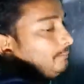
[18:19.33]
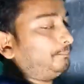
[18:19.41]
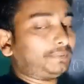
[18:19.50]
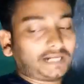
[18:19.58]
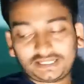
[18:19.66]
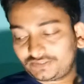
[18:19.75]

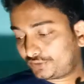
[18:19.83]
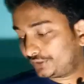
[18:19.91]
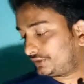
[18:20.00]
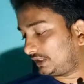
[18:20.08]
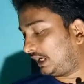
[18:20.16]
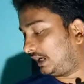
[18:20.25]

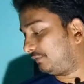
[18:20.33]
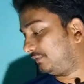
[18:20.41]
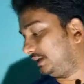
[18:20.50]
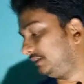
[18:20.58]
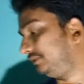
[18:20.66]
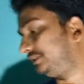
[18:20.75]
branches of
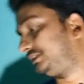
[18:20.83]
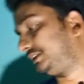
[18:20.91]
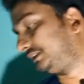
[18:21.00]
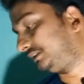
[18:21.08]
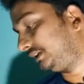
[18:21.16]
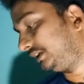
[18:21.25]

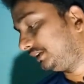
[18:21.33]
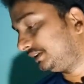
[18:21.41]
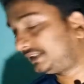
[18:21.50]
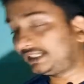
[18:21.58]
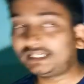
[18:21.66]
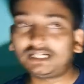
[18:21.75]
linguistics.
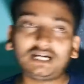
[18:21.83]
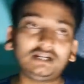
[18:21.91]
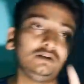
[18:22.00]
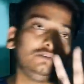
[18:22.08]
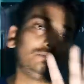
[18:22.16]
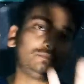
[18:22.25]
There
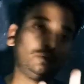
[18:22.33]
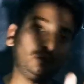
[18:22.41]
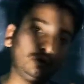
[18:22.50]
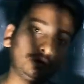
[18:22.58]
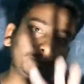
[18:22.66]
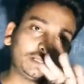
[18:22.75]
are
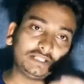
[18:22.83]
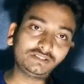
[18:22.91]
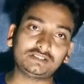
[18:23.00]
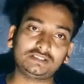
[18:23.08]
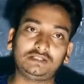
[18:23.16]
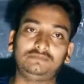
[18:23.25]
4
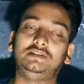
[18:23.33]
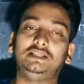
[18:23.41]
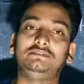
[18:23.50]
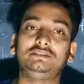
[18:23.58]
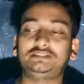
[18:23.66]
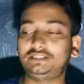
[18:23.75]
branches of
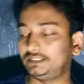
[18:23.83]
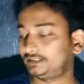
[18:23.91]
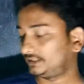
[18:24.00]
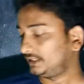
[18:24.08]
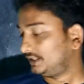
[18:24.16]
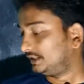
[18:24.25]

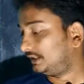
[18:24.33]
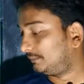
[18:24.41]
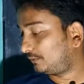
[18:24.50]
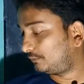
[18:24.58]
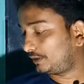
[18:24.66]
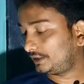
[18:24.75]
linguistics.
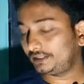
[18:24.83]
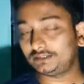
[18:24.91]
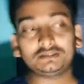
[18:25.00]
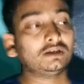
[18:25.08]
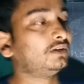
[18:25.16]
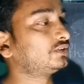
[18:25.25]
Number 1
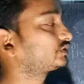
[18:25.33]
is